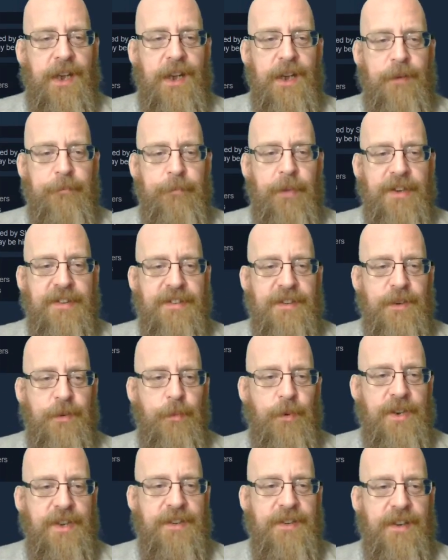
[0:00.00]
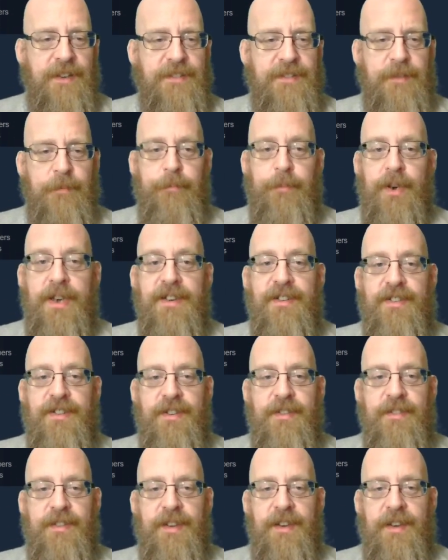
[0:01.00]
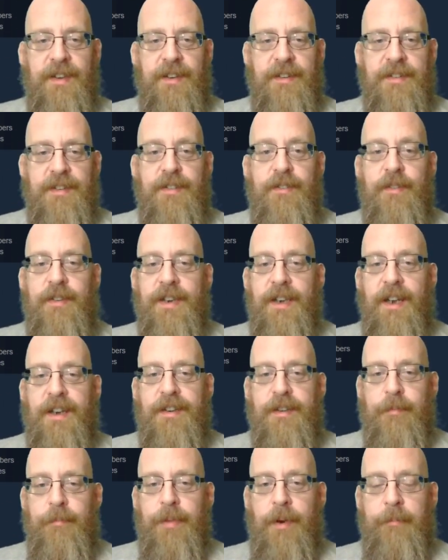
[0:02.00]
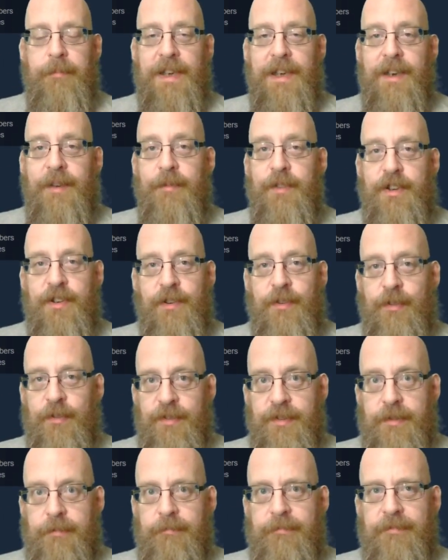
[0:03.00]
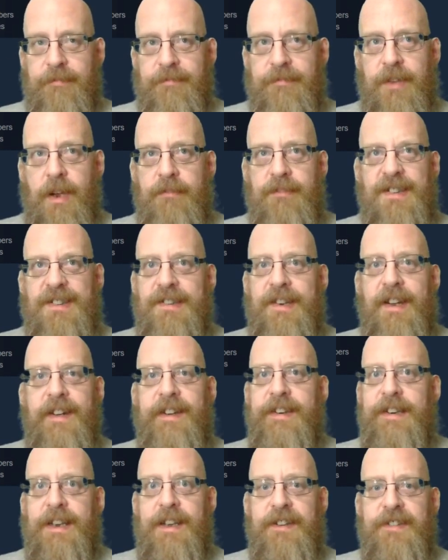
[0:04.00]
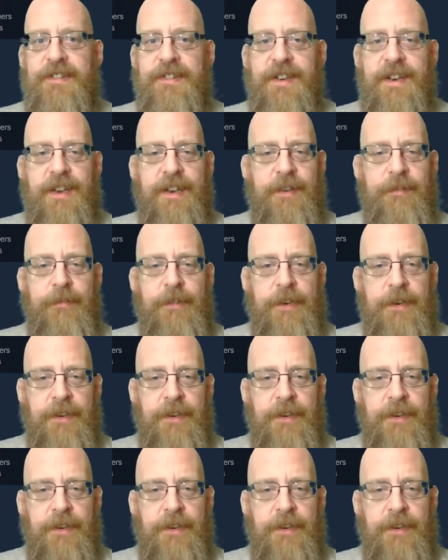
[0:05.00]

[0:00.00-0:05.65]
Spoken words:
Basically what it does, it brings you the new Canadian Premier League, which of course only started last year,